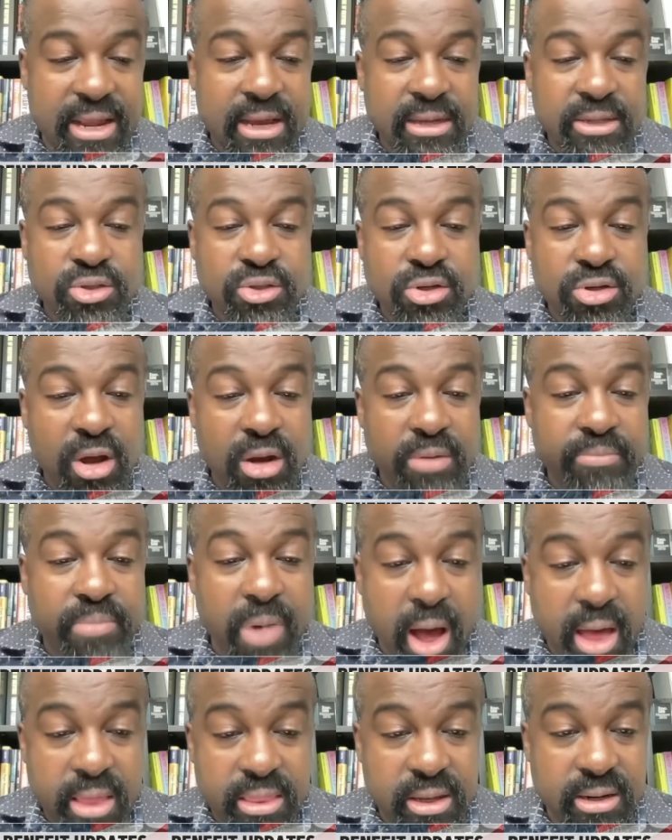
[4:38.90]
do not
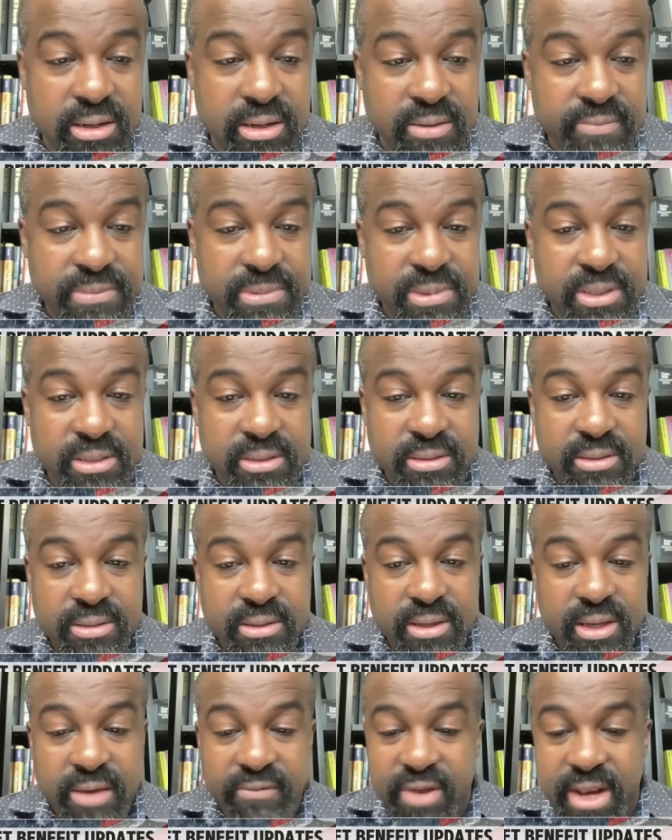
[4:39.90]
bother
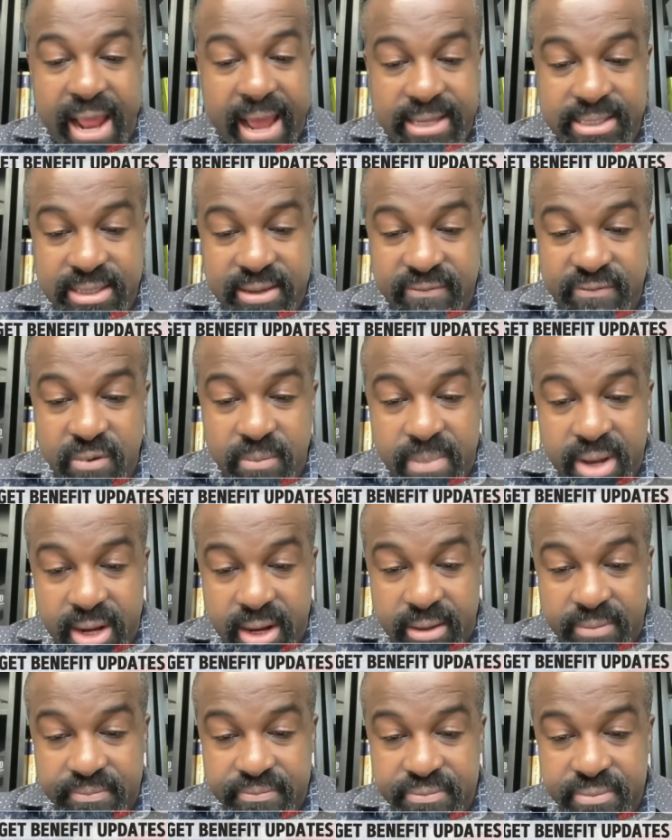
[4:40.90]
even asking for money.